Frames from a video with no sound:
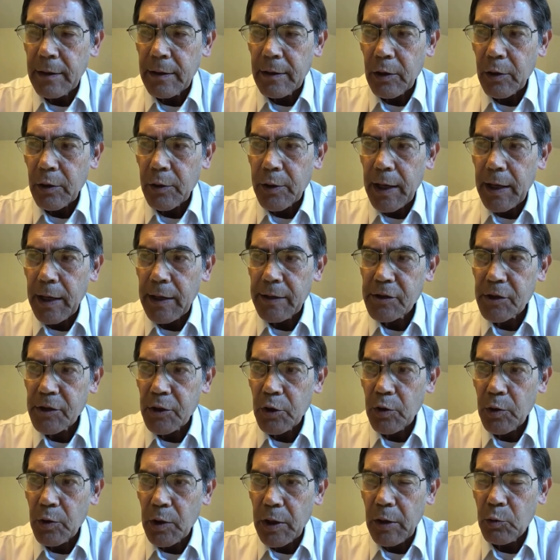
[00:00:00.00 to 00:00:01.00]
Okay,
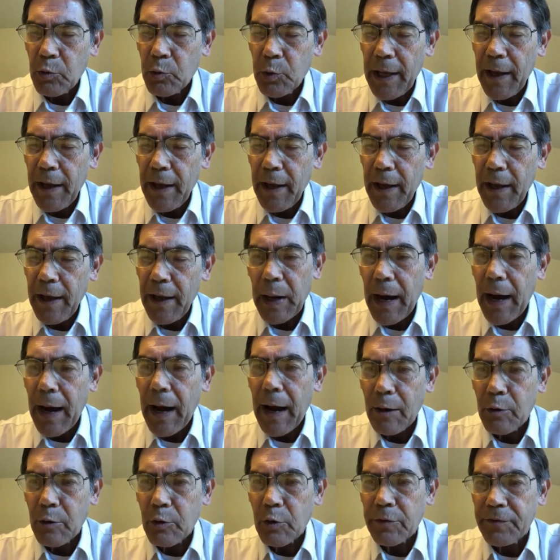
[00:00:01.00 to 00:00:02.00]
so we have
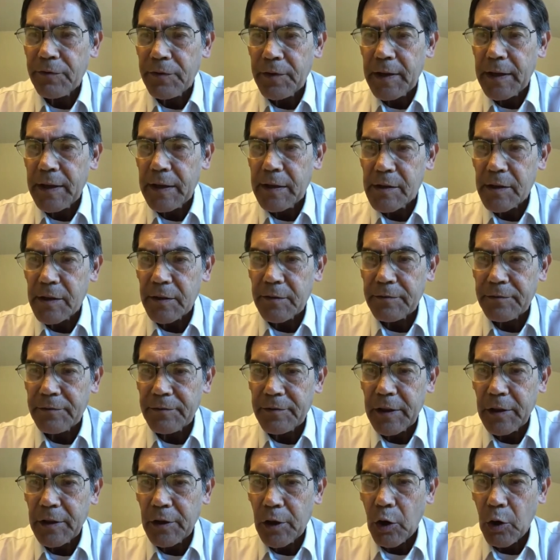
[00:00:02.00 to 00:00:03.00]
biographies of,
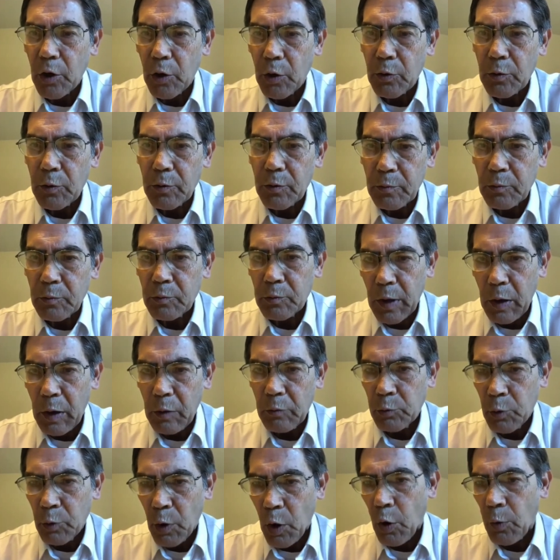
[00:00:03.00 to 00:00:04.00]

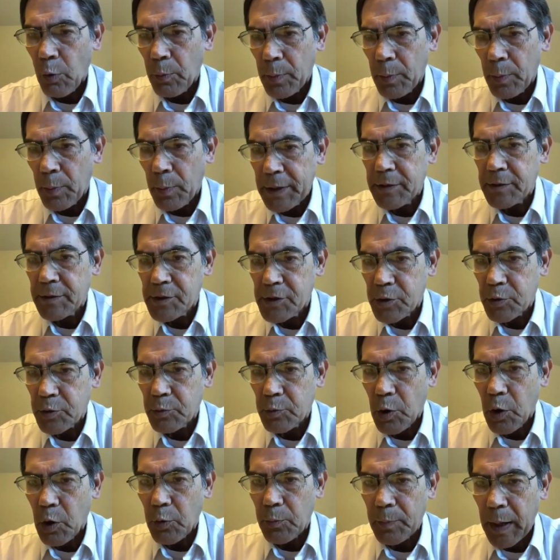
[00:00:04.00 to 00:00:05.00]
Romans who
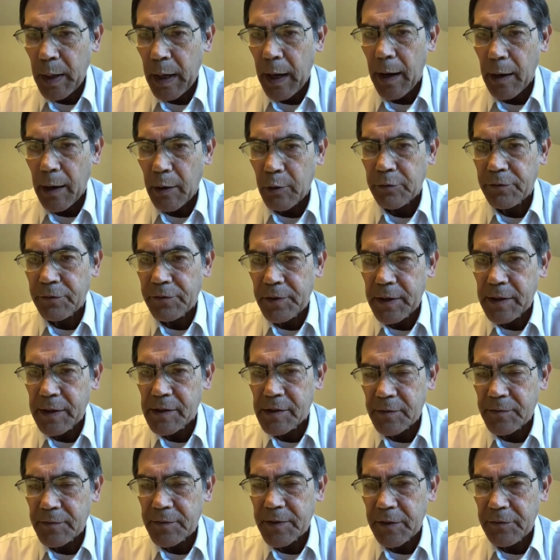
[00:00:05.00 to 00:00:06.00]
wrote biographies
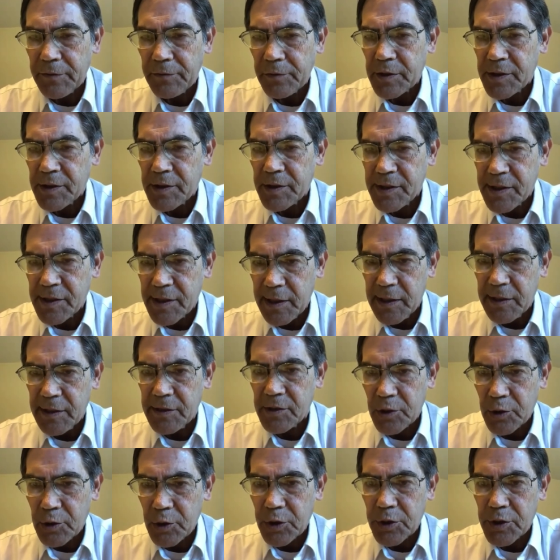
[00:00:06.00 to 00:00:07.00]
of different
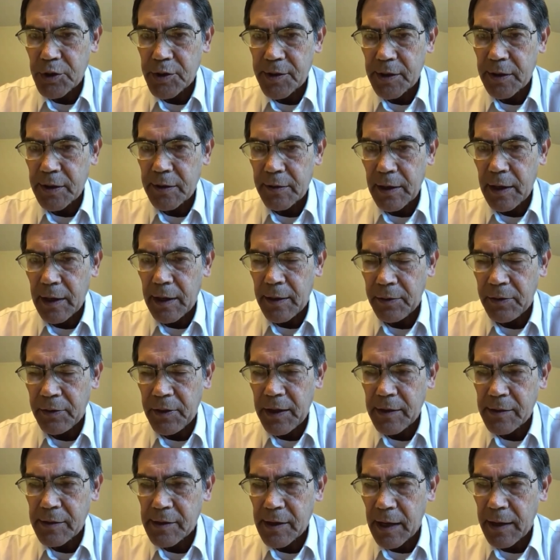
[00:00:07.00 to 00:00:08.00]
Caesars and
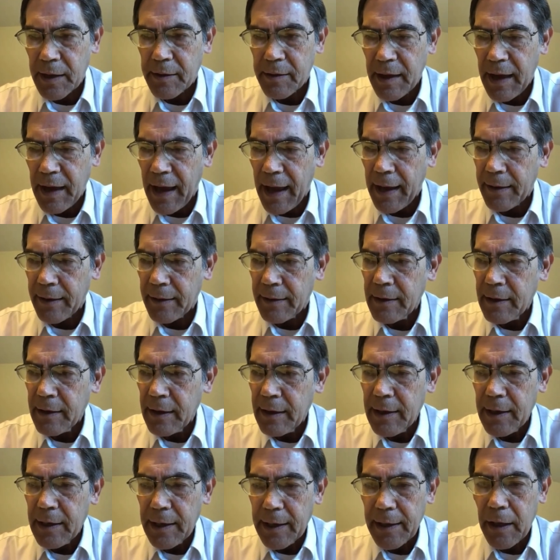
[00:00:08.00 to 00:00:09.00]
things like that,
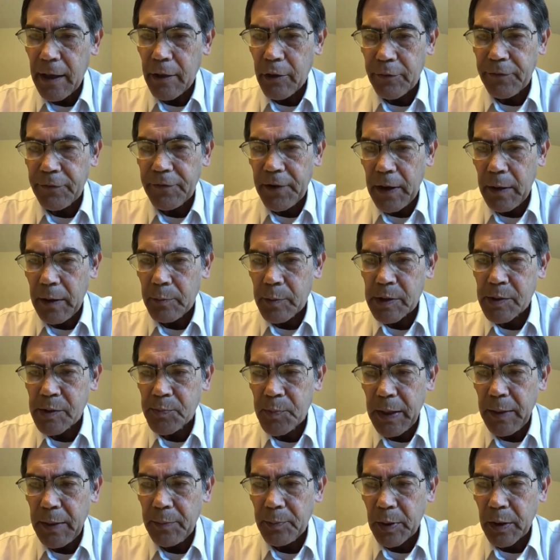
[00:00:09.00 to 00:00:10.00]
and other famous
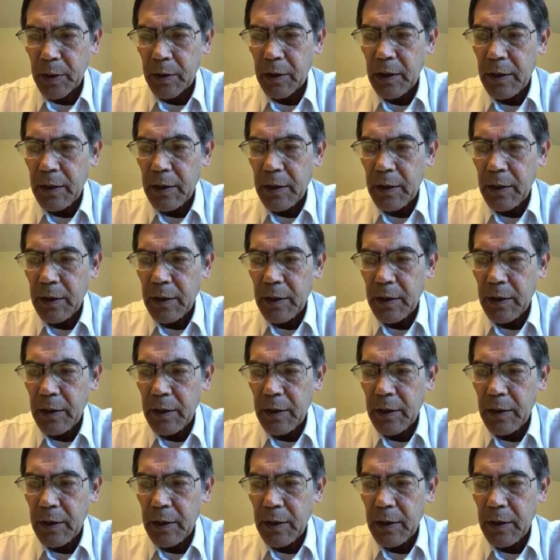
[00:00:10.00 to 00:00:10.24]
people.